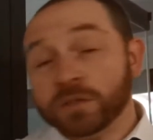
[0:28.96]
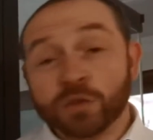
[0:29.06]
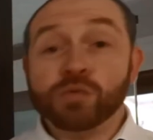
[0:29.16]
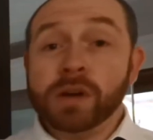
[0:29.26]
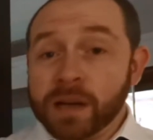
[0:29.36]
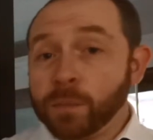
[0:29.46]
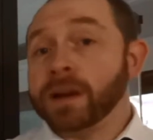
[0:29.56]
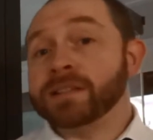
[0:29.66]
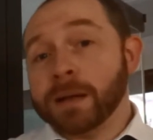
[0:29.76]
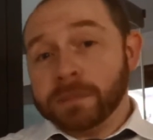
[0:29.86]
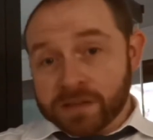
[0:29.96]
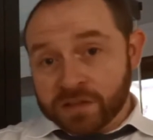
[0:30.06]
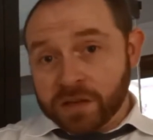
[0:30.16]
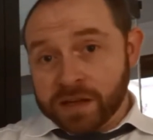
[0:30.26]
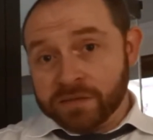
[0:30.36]
are really well adapted to
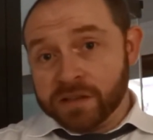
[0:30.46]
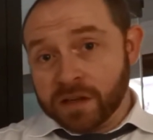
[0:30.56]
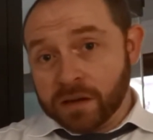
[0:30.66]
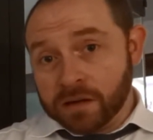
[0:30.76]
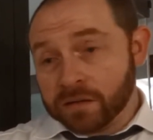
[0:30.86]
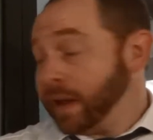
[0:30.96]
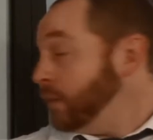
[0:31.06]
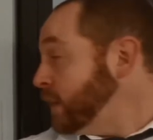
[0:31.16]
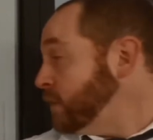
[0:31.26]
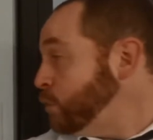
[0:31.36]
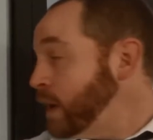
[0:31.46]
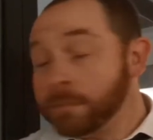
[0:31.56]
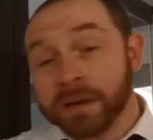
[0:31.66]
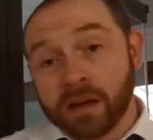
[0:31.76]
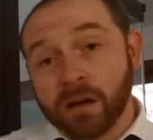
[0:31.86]
seeing in the dark. They have these really
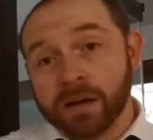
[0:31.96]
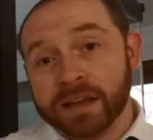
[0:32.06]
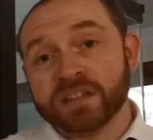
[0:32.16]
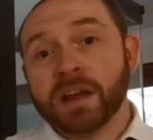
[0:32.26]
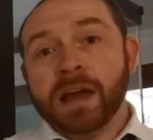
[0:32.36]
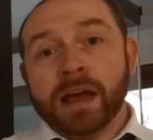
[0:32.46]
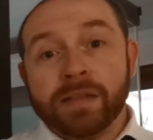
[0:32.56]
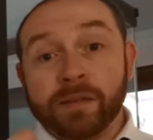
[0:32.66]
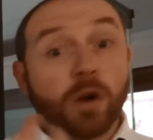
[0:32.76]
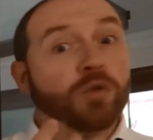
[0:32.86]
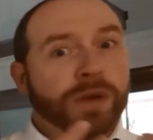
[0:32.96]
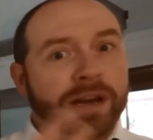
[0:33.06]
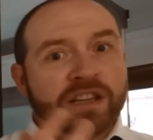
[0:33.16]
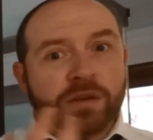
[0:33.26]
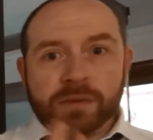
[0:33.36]
big eyes and they've got a
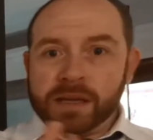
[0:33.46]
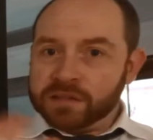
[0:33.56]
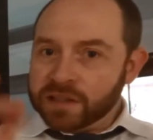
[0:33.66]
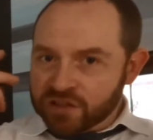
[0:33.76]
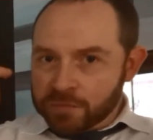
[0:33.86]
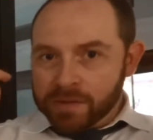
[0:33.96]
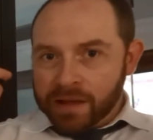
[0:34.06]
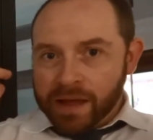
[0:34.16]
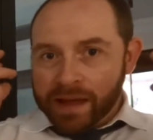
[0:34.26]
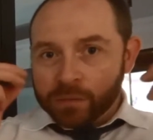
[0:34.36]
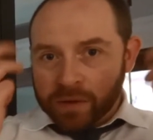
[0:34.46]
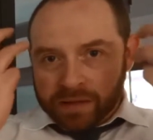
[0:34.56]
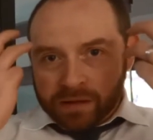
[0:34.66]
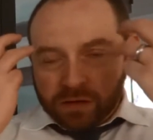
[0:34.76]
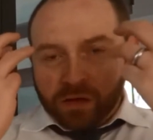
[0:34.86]
really unique system in their head where
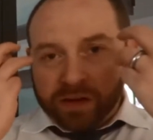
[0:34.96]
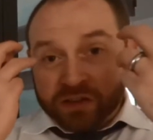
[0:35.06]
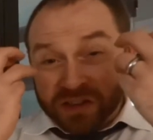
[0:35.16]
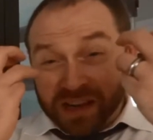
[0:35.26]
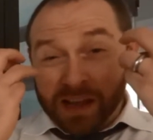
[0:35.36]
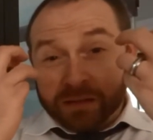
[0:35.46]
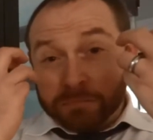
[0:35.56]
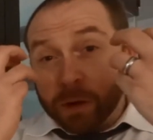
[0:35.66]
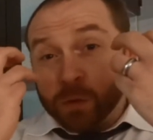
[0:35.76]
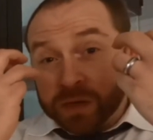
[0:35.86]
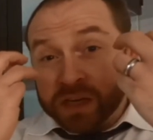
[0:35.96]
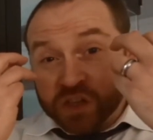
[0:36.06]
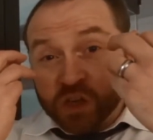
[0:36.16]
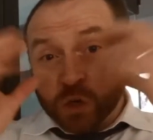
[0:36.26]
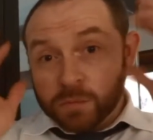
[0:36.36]
their eyes are actually held in bony
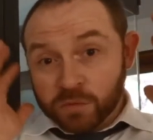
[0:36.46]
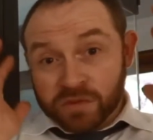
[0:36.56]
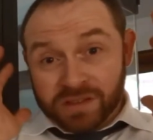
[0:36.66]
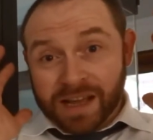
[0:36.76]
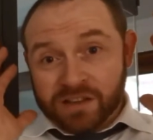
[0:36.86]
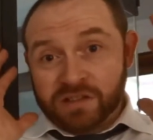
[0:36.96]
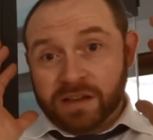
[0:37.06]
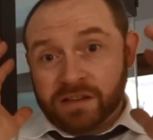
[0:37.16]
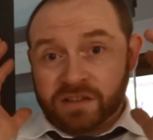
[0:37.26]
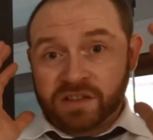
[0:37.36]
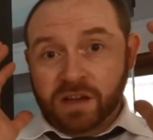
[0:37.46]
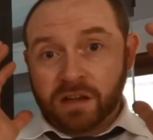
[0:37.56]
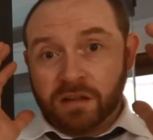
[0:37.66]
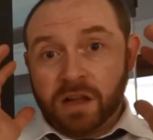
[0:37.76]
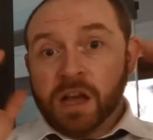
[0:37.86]
tubes which attaches it into the
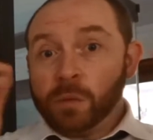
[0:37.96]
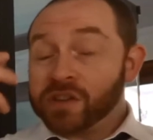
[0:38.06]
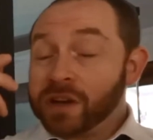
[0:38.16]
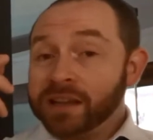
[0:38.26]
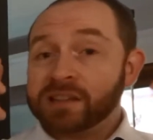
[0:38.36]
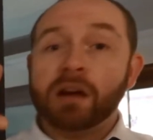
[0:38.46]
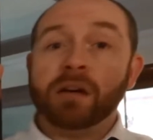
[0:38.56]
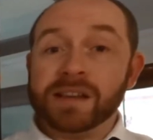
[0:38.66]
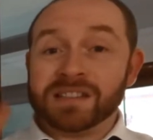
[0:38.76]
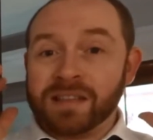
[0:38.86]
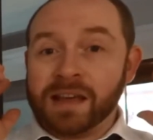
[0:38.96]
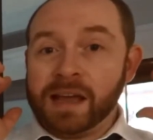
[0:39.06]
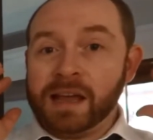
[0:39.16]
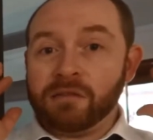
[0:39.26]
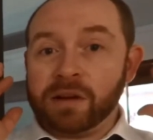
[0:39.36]
skull, which links their eyes to their
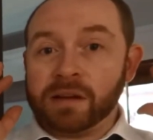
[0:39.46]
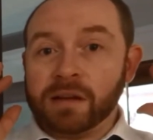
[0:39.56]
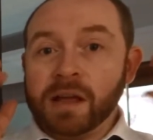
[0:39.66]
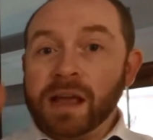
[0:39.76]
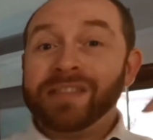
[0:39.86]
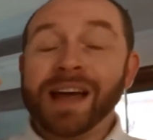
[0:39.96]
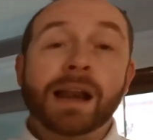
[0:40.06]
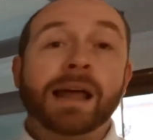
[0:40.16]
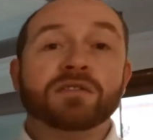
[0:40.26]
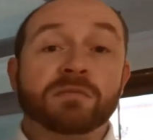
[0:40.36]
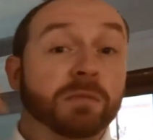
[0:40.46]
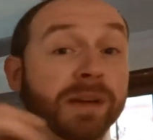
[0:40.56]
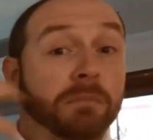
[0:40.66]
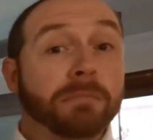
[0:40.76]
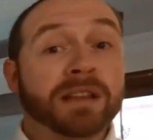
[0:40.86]
hearing. And that allows them to
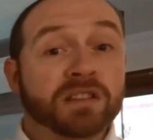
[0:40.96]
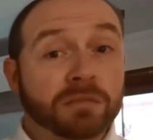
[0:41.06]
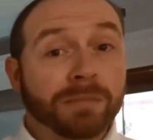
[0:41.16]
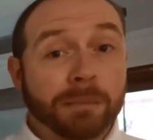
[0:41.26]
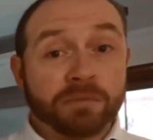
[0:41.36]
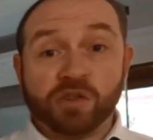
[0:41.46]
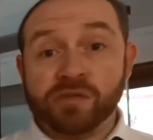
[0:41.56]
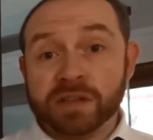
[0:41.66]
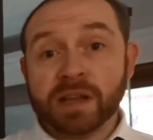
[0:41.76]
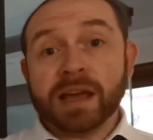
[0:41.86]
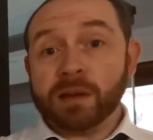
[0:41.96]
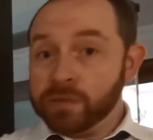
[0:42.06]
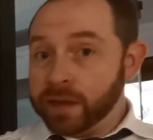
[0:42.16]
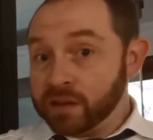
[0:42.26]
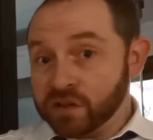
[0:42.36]
make a mental map during the day
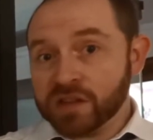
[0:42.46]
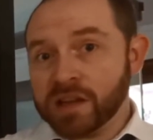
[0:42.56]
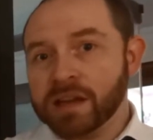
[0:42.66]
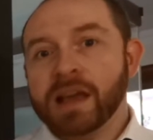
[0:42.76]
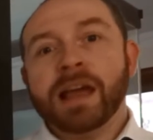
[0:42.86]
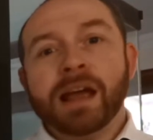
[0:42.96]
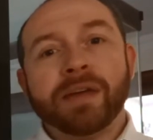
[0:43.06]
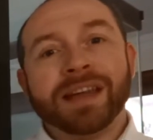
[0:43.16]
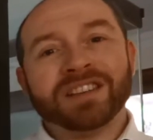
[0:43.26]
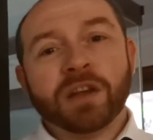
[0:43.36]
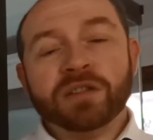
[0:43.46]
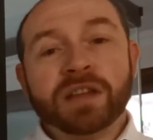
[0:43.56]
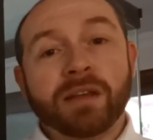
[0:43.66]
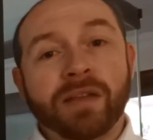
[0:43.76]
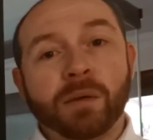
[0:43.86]
when they can see, and they
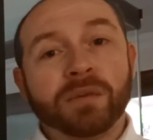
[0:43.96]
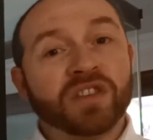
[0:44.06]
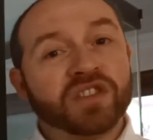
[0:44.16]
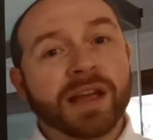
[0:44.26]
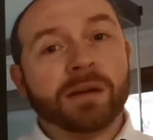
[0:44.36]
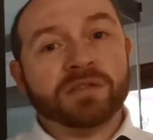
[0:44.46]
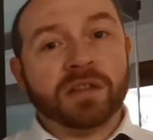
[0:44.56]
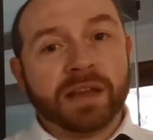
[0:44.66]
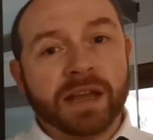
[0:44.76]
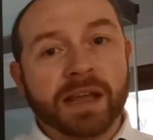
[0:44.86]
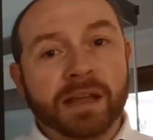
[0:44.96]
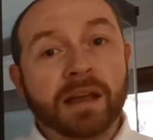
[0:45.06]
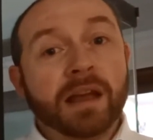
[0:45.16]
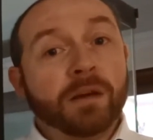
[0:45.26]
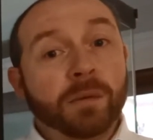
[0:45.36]
associate that with the sounds that they hear,
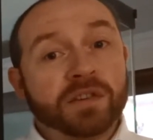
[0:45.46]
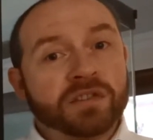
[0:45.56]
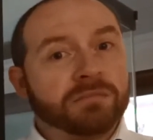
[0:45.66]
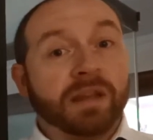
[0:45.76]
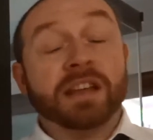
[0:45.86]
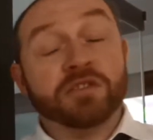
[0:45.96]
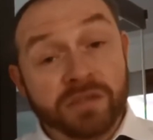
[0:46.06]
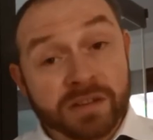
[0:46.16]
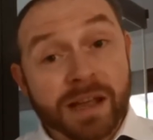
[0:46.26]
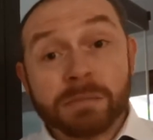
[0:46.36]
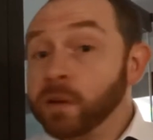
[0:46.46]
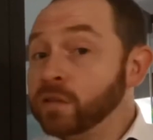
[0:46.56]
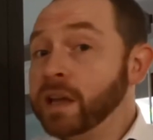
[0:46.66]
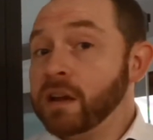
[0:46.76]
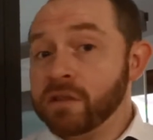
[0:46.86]
which they hear during the day, but they
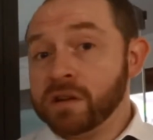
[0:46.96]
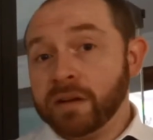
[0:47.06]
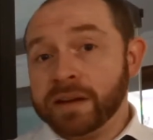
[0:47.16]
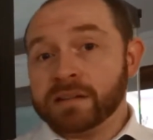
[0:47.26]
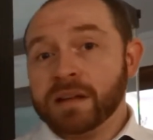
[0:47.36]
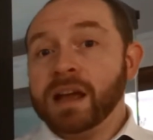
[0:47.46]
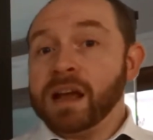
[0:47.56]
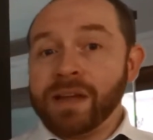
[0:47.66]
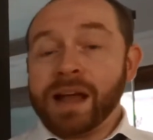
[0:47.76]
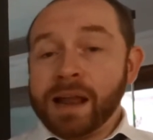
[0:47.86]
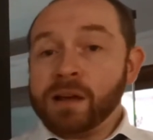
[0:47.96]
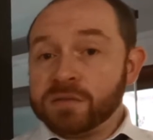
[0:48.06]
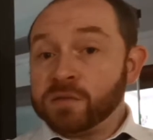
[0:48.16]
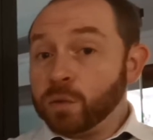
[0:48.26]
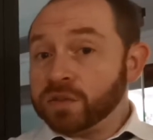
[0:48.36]
also hear at night. And that allows
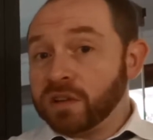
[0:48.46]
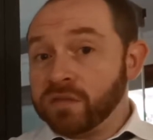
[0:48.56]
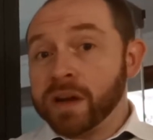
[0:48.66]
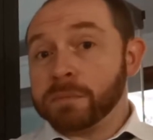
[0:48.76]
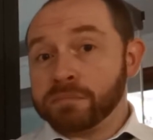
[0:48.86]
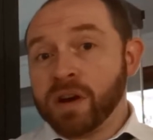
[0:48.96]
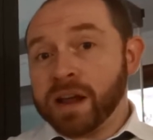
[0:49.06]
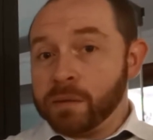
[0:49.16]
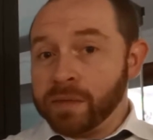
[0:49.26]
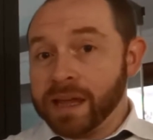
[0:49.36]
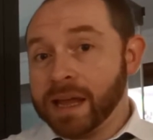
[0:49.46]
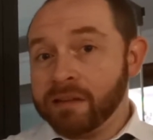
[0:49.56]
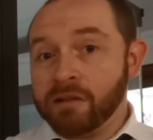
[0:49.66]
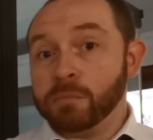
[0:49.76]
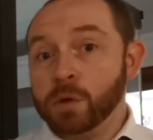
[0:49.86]
them to also find prey when they
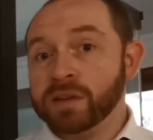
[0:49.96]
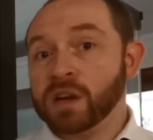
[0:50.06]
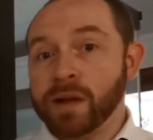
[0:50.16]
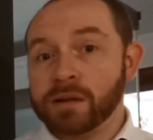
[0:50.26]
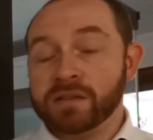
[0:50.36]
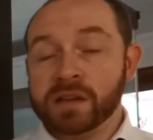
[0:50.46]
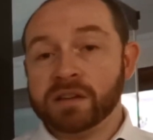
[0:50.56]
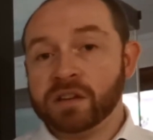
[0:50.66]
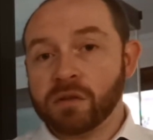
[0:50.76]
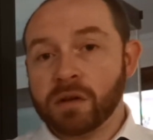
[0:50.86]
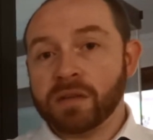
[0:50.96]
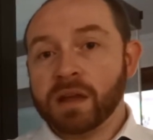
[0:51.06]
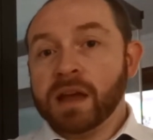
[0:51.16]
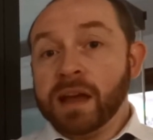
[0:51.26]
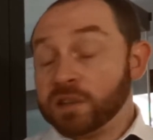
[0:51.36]
hear it moving around in the undergrowth.
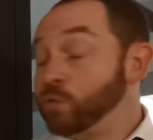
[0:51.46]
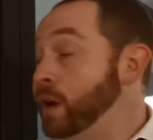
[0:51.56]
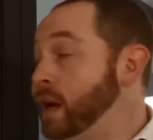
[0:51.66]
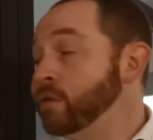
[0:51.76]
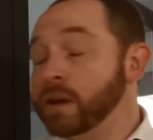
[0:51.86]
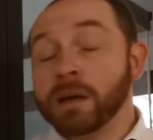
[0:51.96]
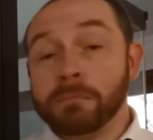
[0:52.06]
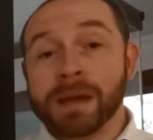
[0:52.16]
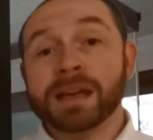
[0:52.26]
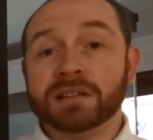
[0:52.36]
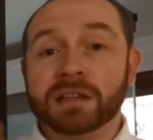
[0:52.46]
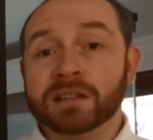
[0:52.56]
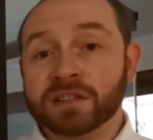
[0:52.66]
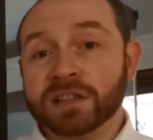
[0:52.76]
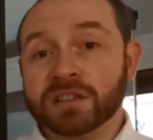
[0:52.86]
It's a really, really amazing
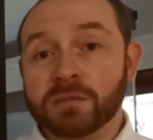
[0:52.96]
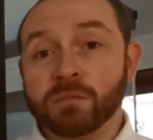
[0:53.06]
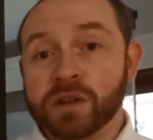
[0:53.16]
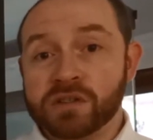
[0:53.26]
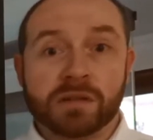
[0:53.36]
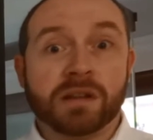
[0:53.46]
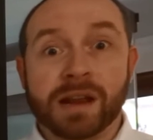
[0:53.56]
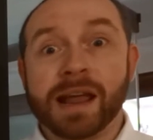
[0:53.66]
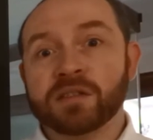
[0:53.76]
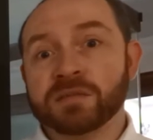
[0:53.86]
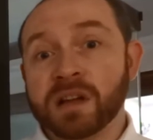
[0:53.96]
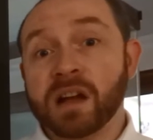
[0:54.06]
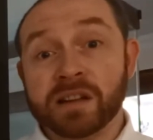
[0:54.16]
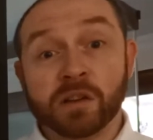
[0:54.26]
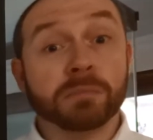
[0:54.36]
system which allows them to
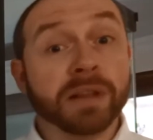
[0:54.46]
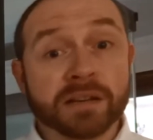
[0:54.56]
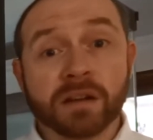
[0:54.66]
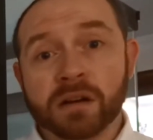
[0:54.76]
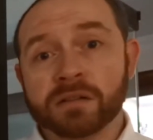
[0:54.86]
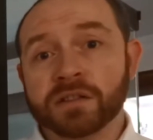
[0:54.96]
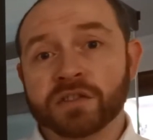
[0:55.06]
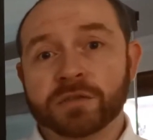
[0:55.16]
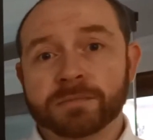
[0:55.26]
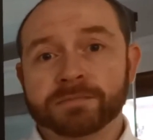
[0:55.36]
hunt in complete darkness.